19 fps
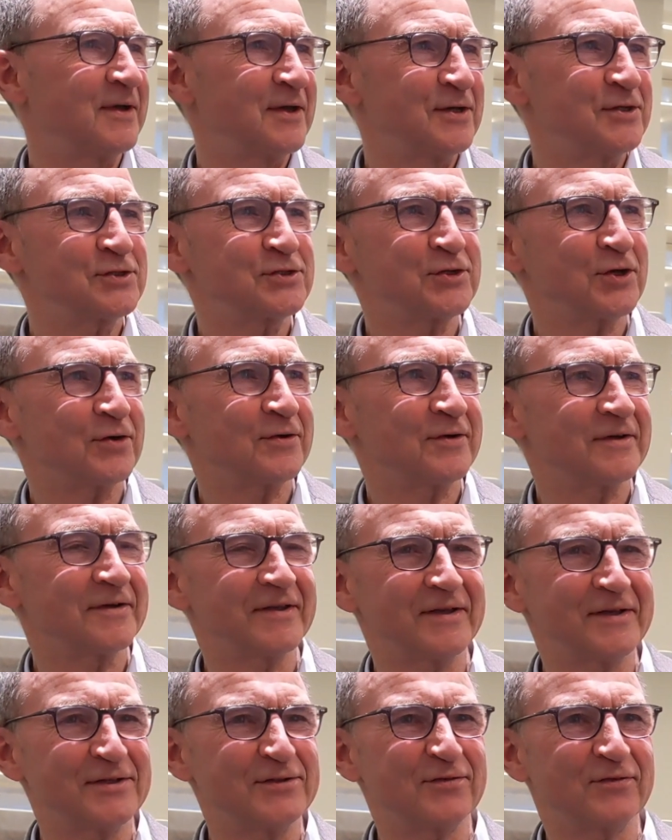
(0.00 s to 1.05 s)

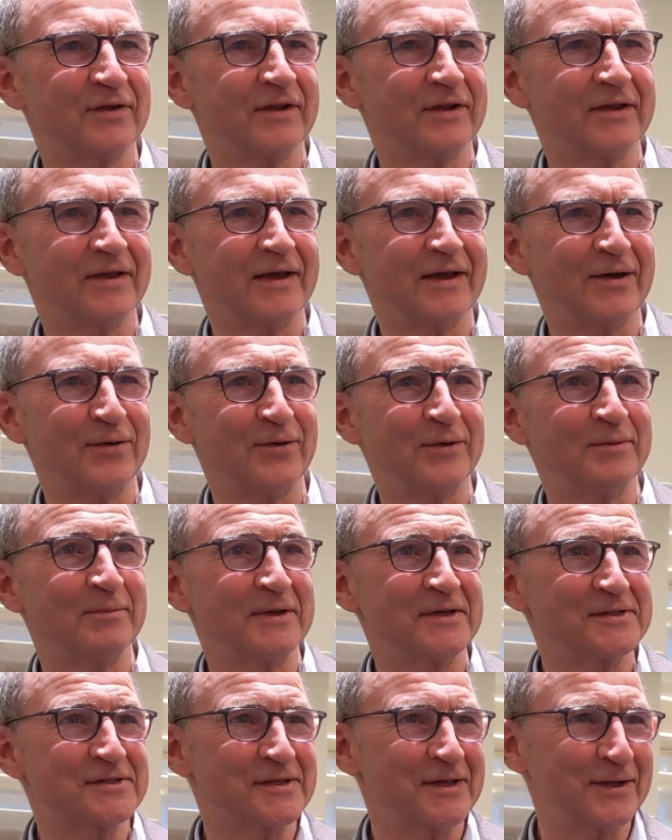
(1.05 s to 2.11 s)
Socrates, Falcao, and
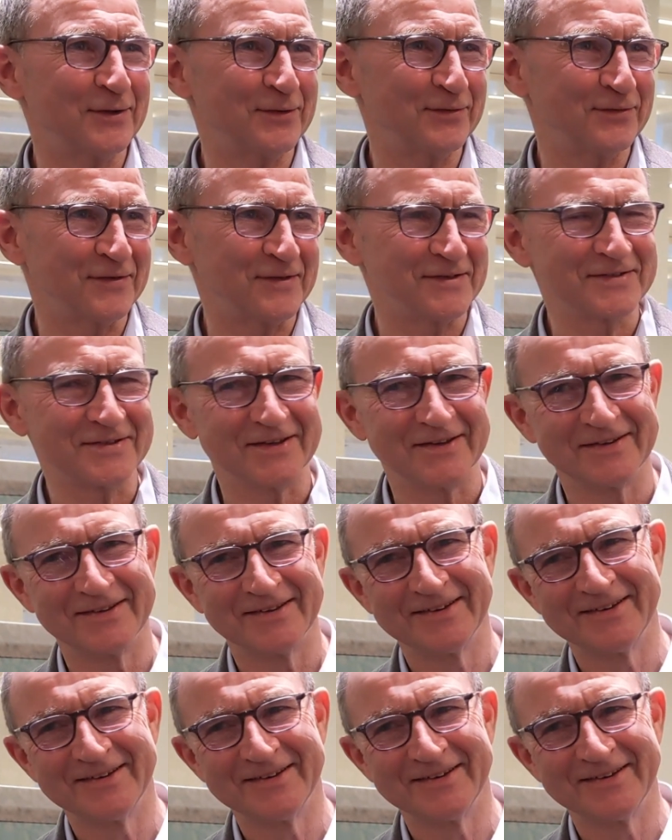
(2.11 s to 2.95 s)
myself. He said,